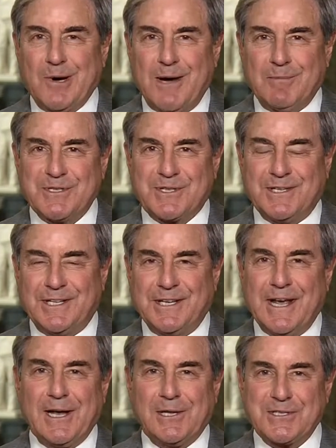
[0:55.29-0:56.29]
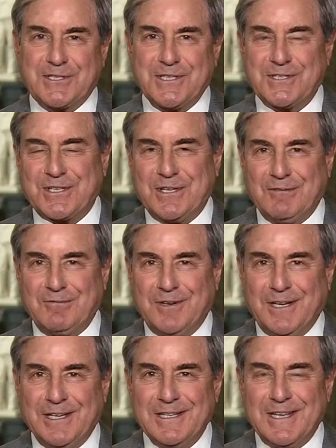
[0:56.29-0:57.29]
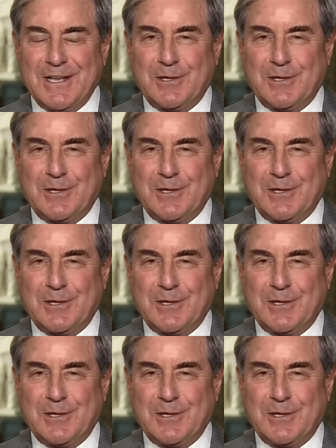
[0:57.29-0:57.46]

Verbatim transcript: promised an analysis of uh,